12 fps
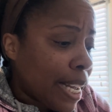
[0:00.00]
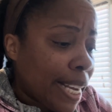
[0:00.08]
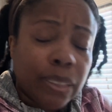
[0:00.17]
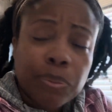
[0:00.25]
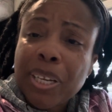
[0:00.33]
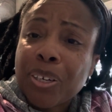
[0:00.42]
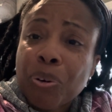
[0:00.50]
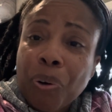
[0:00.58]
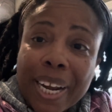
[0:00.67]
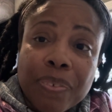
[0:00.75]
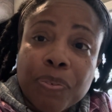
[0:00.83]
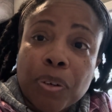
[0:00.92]
it's been
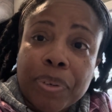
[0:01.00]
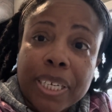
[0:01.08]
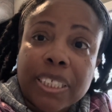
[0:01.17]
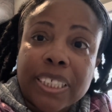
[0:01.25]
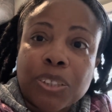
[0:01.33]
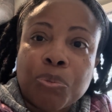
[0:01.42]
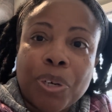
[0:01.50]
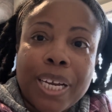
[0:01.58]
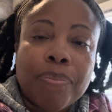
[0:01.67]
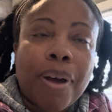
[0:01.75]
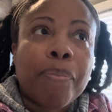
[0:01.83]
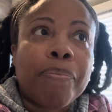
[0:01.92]
great for me to just read
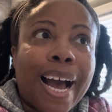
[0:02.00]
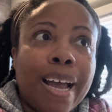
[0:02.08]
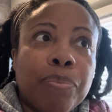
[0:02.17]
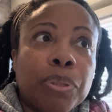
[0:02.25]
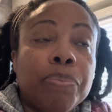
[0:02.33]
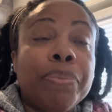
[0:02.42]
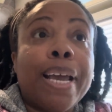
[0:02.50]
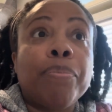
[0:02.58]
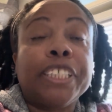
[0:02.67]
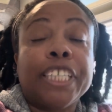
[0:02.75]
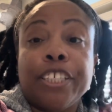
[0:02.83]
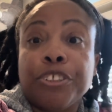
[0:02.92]
my Bible and be able
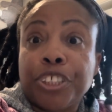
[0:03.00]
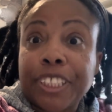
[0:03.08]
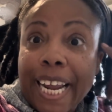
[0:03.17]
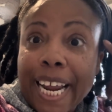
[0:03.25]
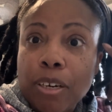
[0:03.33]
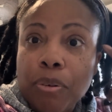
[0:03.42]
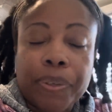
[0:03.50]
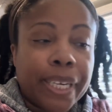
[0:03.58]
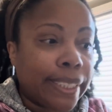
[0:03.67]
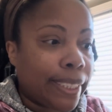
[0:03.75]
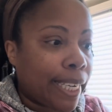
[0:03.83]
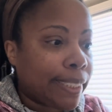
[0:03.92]
to understand it
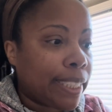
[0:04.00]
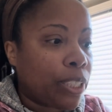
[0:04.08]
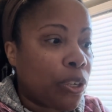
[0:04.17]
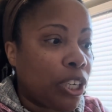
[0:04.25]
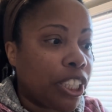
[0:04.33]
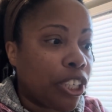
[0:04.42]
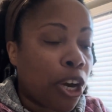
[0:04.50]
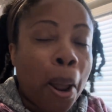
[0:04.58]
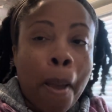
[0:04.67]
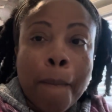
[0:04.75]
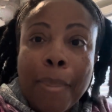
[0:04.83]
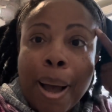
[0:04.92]
because, like I said earlier,
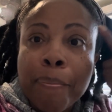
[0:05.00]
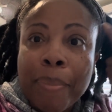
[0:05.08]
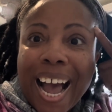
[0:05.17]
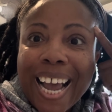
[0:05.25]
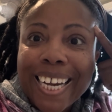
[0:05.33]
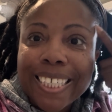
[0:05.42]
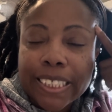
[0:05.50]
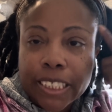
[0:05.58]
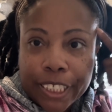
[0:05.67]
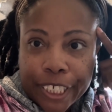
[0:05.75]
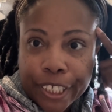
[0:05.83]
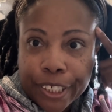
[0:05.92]
my mind is
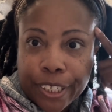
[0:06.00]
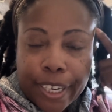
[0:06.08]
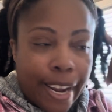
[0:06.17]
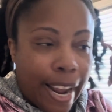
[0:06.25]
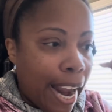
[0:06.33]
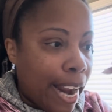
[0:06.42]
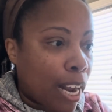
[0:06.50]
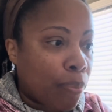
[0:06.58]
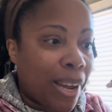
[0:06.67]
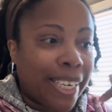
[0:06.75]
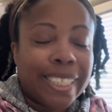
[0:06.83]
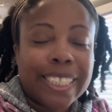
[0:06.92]
clear and I'm
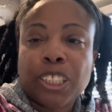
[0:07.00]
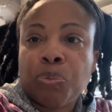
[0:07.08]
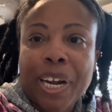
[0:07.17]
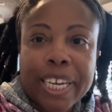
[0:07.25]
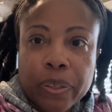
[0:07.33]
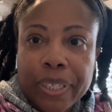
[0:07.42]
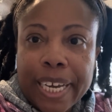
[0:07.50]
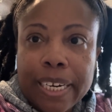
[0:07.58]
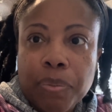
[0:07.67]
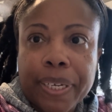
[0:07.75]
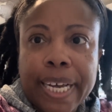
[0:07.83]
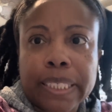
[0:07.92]
not dysregulated
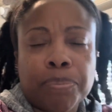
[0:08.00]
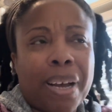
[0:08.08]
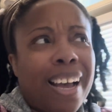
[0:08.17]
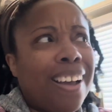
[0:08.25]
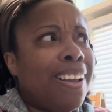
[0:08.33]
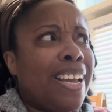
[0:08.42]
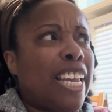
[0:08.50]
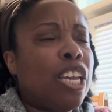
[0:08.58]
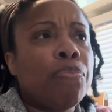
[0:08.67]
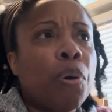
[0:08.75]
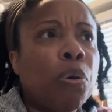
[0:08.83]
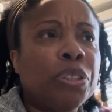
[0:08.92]
because my
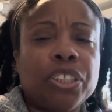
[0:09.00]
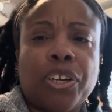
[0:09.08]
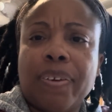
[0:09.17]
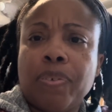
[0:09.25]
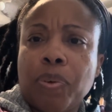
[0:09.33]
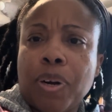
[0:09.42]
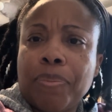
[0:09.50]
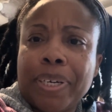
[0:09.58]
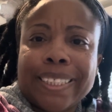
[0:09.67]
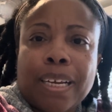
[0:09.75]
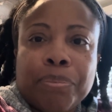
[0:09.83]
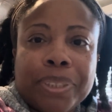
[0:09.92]
emotions are everywhere
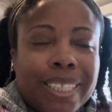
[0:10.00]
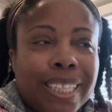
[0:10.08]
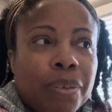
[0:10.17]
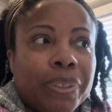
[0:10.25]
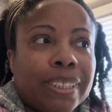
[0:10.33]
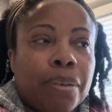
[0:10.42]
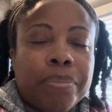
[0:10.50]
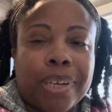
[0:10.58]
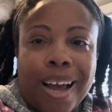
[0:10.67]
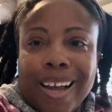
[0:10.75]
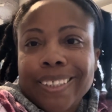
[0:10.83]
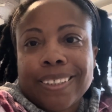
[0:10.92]
because I'm dealing with some
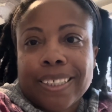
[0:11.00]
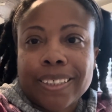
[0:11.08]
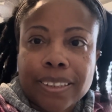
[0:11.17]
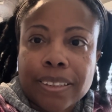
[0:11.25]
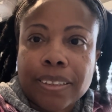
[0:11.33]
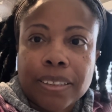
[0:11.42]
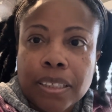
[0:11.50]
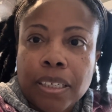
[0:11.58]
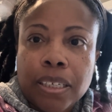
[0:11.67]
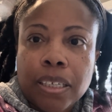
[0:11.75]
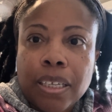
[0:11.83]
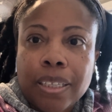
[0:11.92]
nonsense.
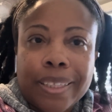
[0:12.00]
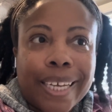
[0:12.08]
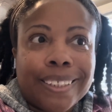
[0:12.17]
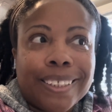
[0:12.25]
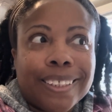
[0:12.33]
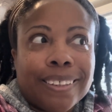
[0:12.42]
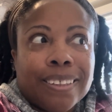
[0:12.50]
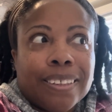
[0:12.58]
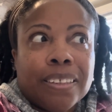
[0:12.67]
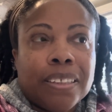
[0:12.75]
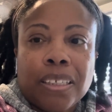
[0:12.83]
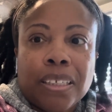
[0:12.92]
That's just
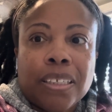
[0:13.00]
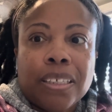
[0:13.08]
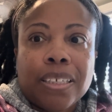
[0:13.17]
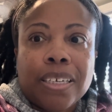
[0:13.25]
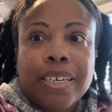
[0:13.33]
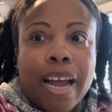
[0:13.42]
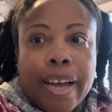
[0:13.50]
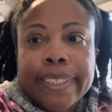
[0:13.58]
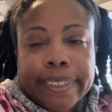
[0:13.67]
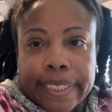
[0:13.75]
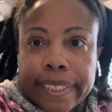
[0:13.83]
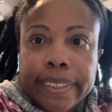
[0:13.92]

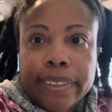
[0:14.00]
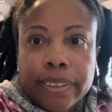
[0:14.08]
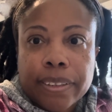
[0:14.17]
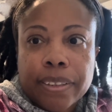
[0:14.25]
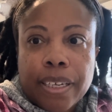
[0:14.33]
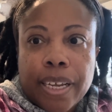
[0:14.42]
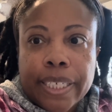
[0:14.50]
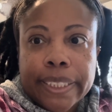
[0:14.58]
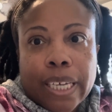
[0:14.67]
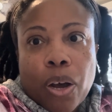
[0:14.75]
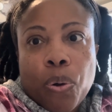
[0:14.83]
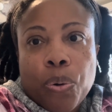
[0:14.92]
nonsense.
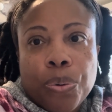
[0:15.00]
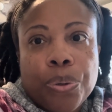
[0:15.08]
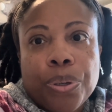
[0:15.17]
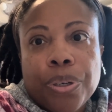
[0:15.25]
So,